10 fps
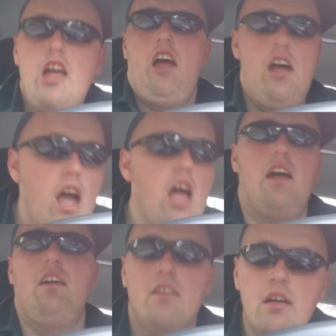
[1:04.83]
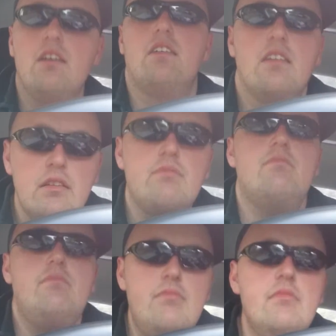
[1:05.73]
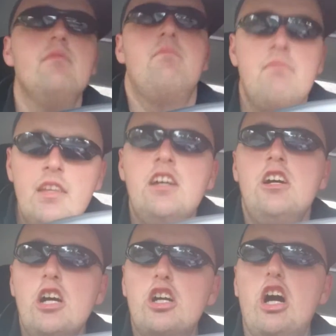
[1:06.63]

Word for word: from Deerport, Posse.